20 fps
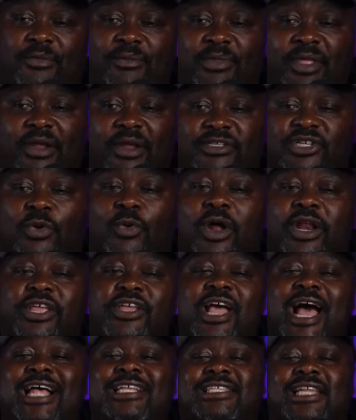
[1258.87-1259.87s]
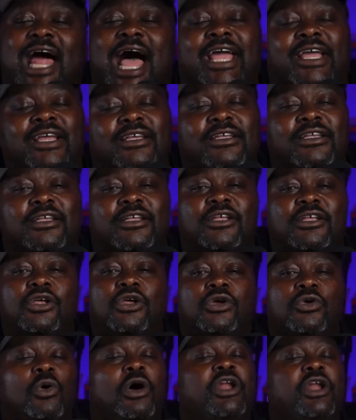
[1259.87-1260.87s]
So what do you guys like?
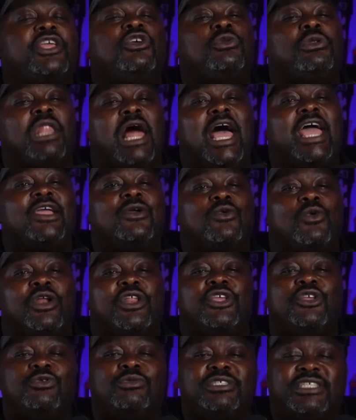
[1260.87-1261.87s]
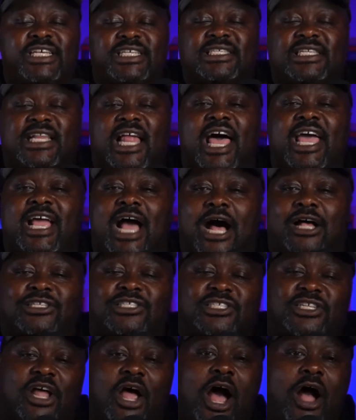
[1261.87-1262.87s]
What do you like? What do you dislike?
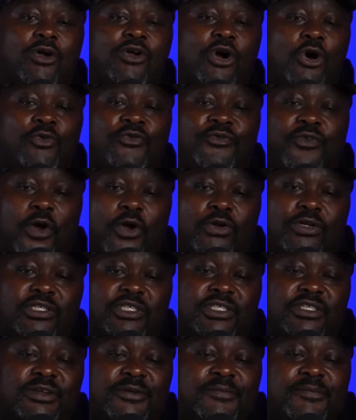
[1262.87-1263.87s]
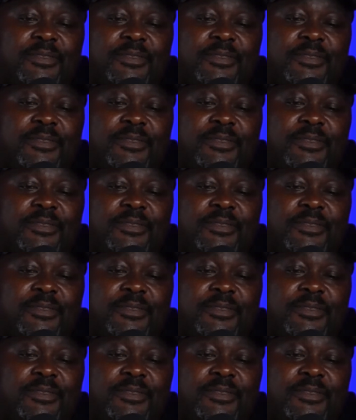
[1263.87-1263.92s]
I'll go first.